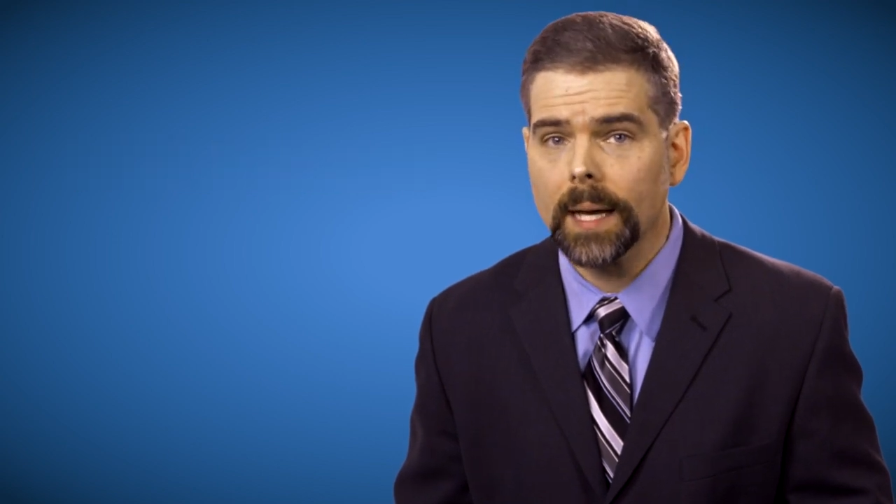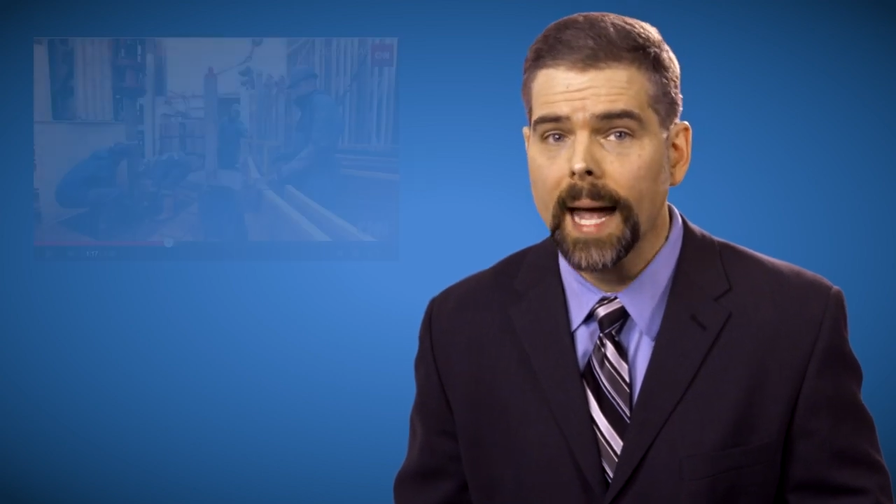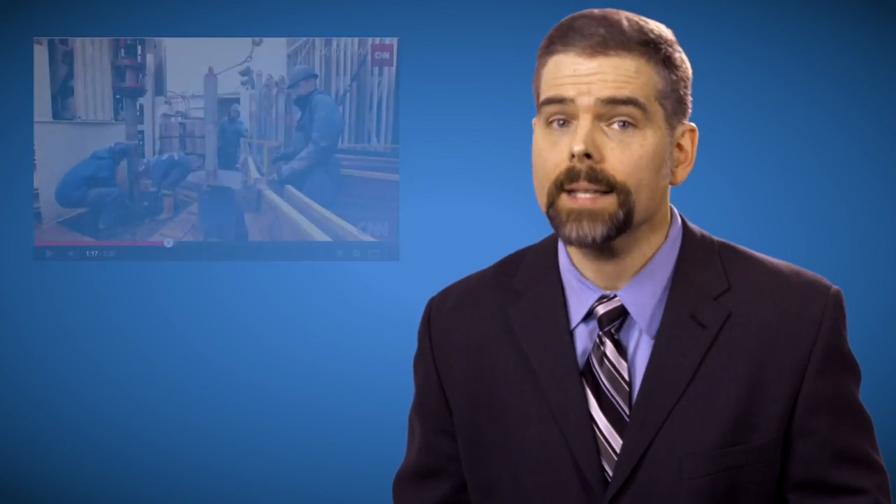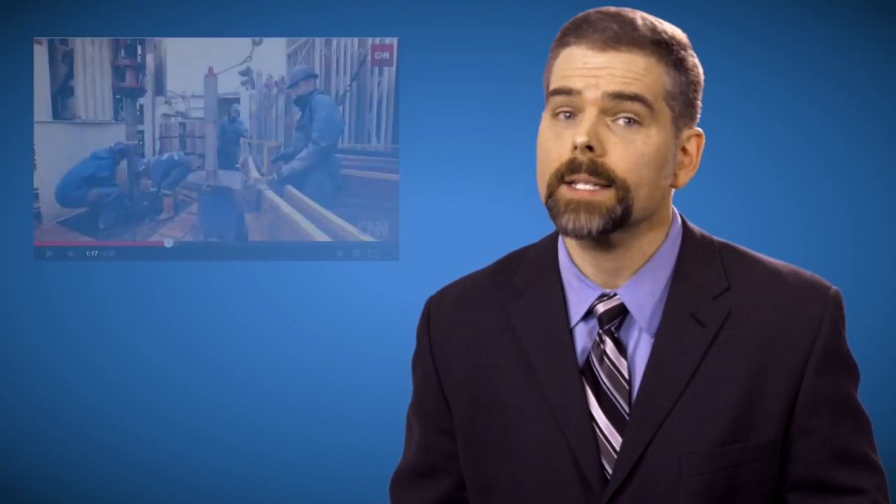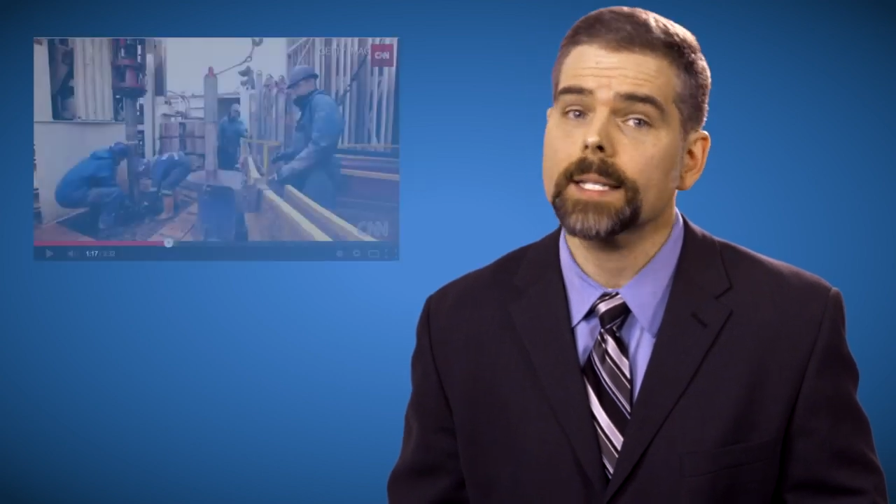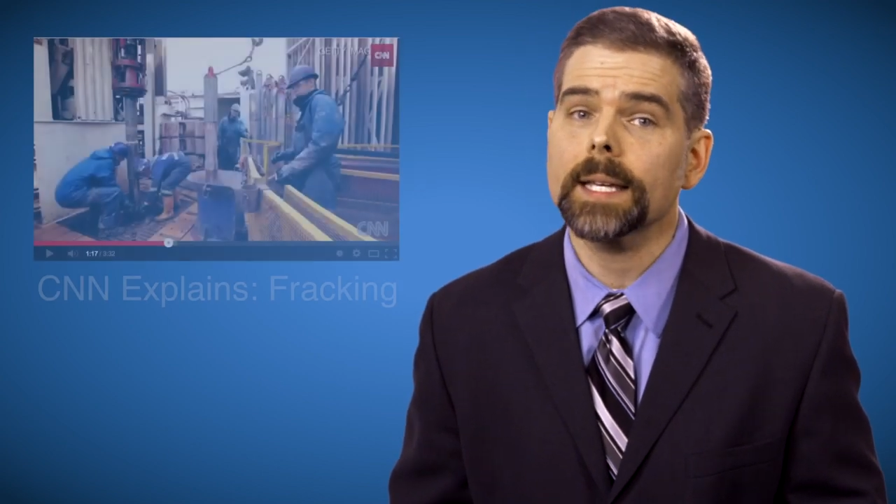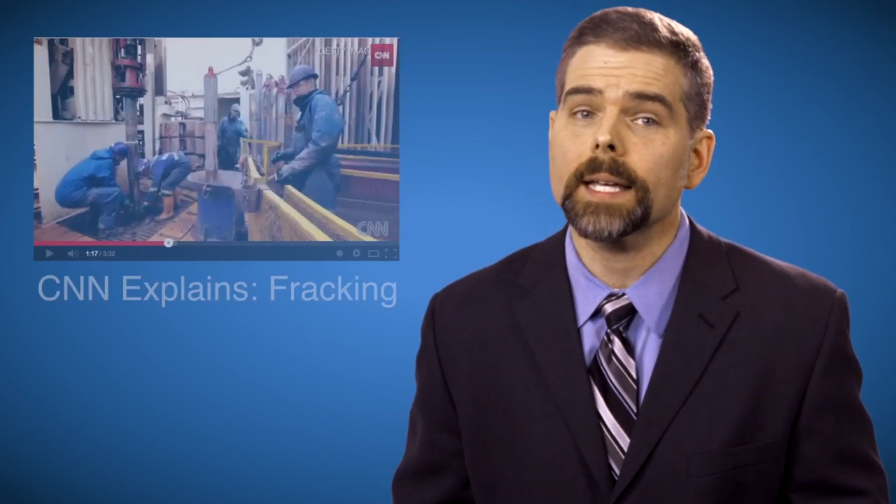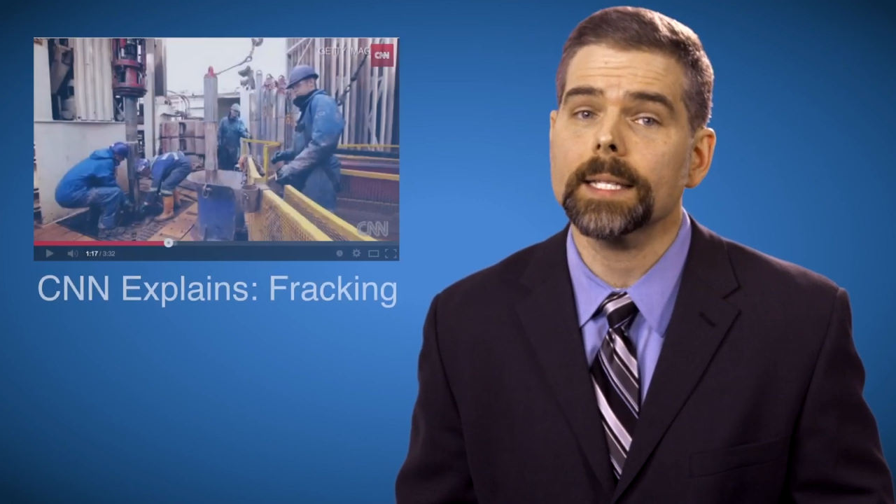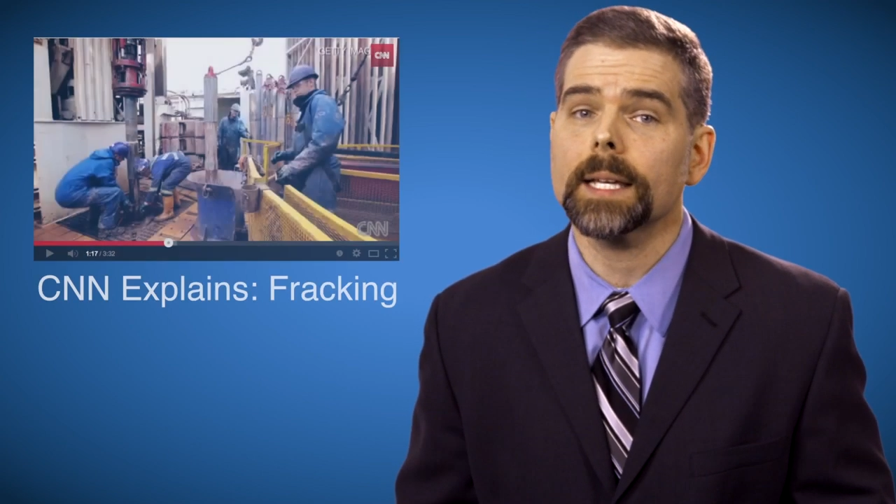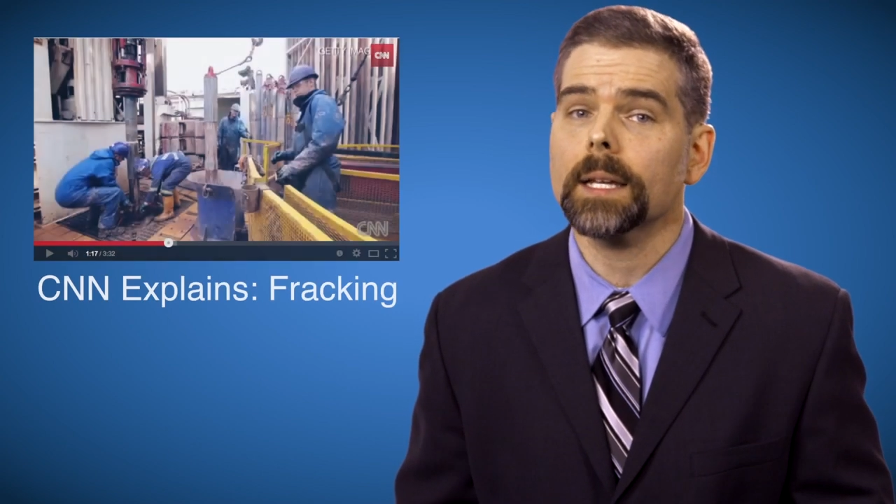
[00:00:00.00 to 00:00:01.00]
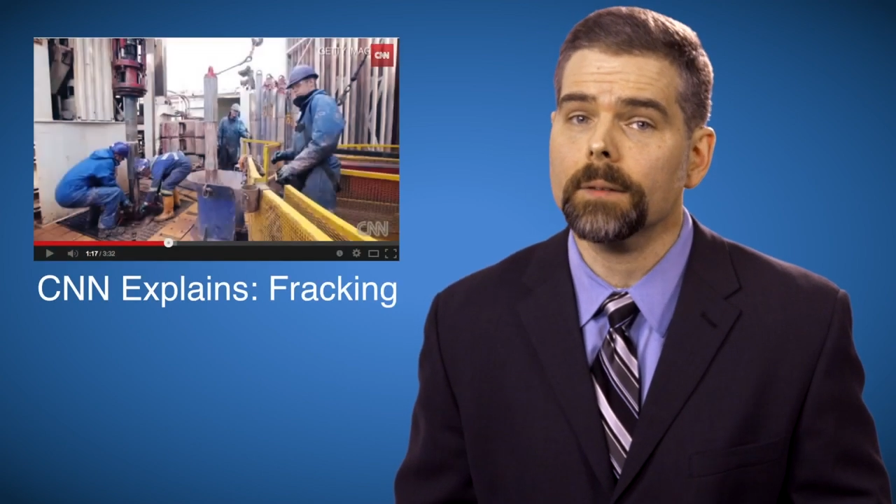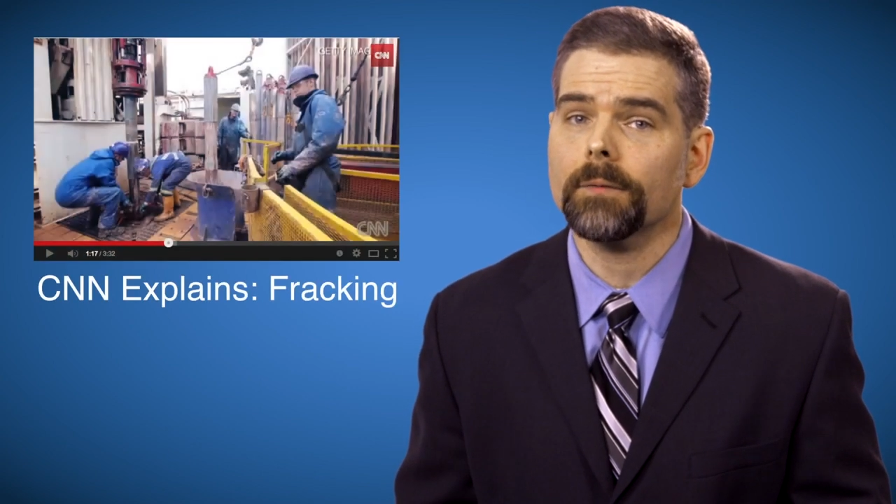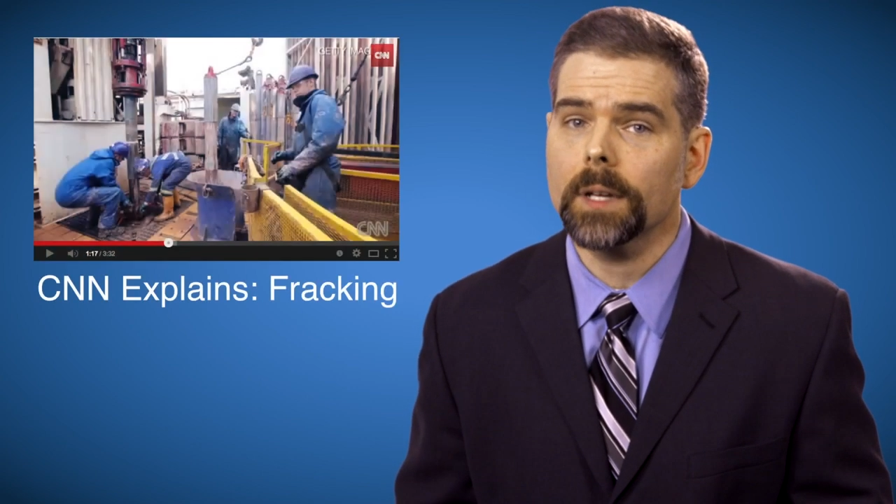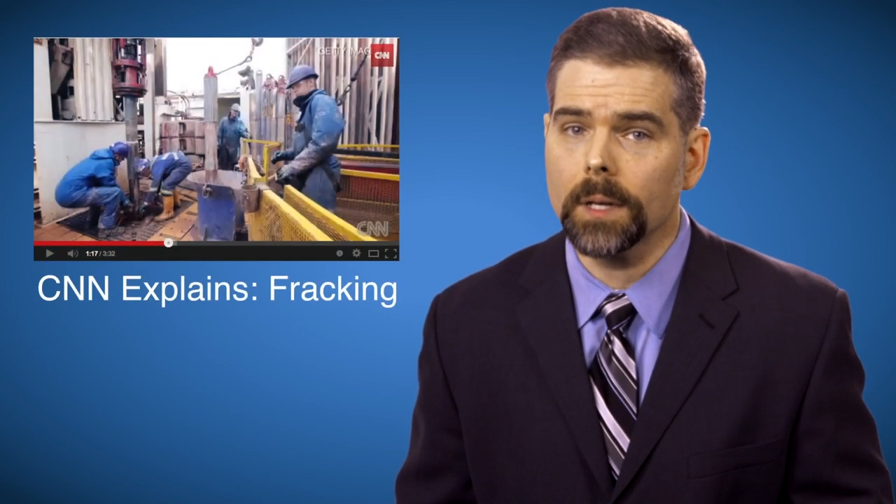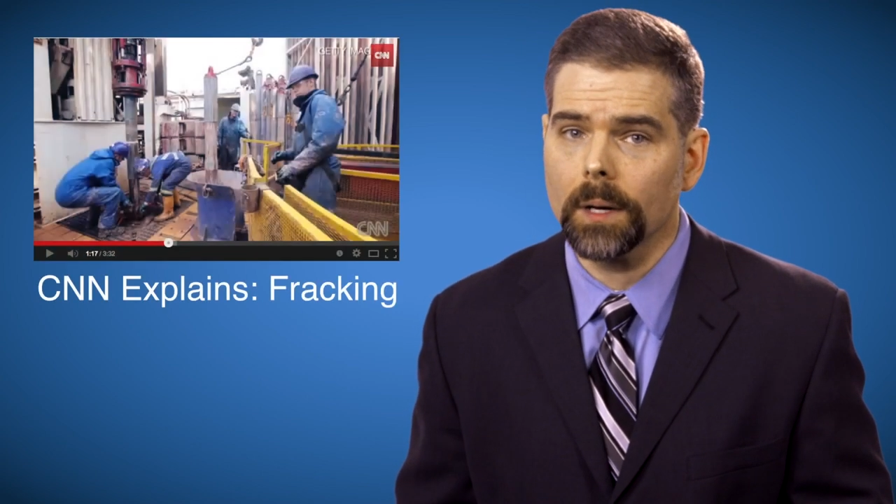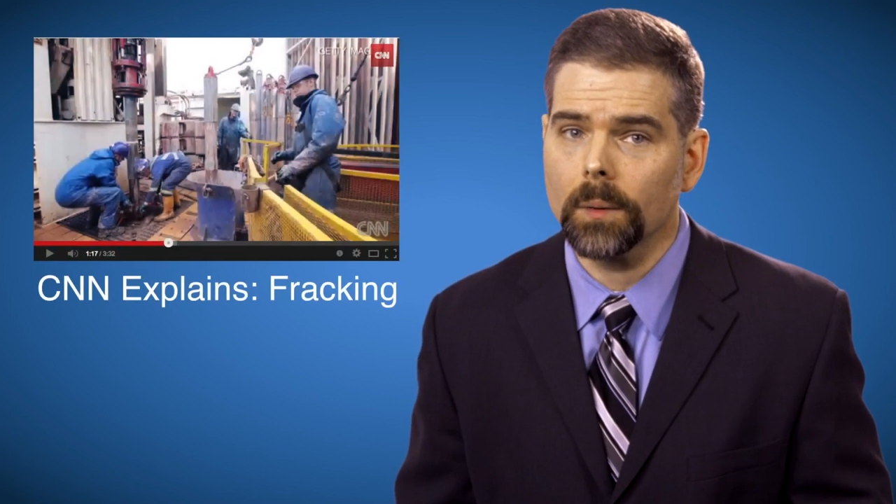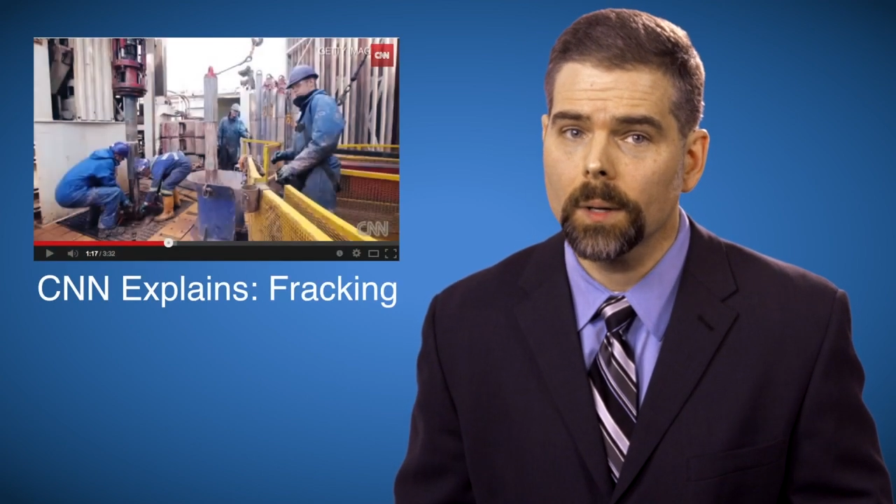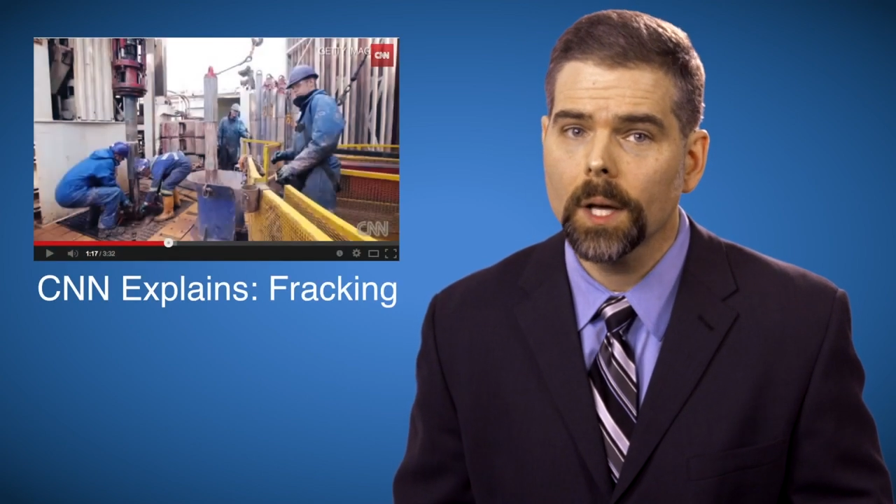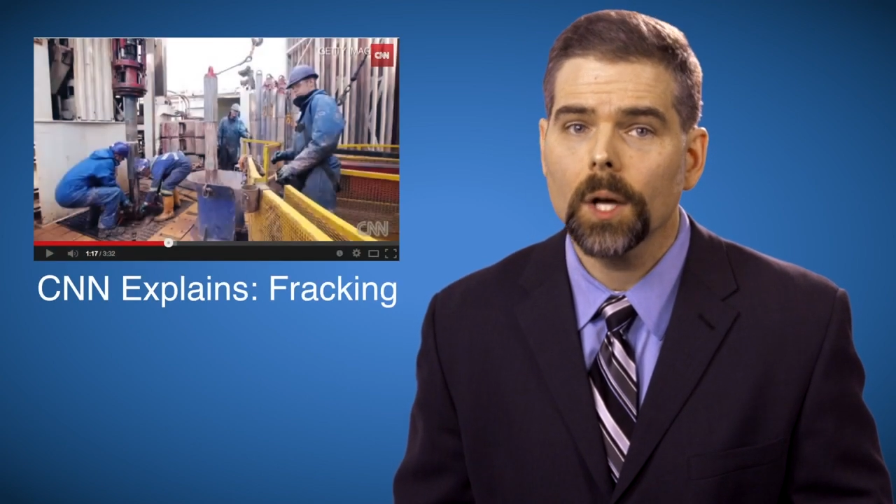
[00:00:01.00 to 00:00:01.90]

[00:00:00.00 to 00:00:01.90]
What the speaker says: And to see a CNN video,